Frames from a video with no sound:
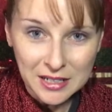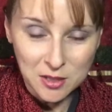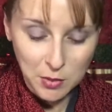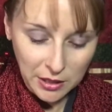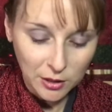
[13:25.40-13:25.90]
to
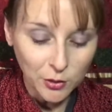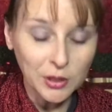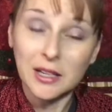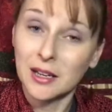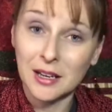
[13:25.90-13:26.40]
be
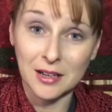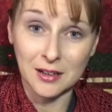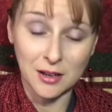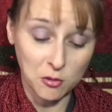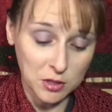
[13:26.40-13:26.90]
included in
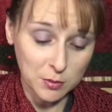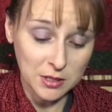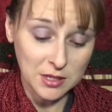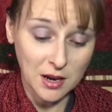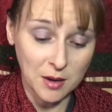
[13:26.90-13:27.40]
a
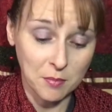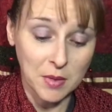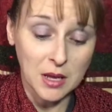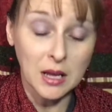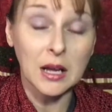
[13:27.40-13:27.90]
Christmas time
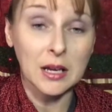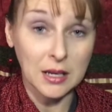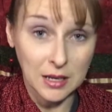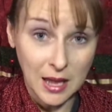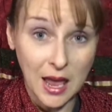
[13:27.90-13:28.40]

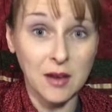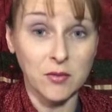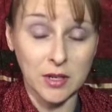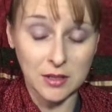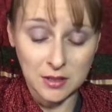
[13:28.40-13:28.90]

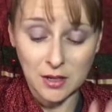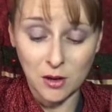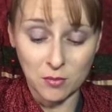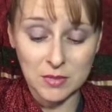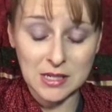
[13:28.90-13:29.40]
Advent,
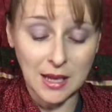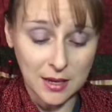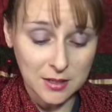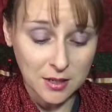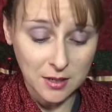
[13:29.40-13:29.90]

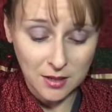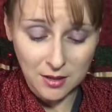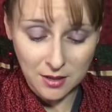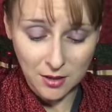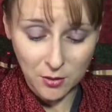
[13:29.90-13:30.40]
set.
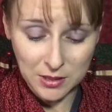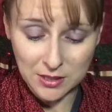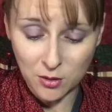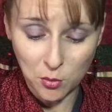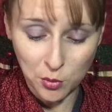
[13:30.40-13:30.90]
Oh, it's
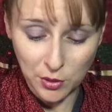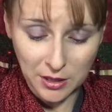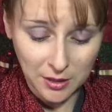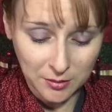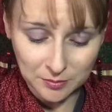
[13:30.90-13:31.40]
so pretty.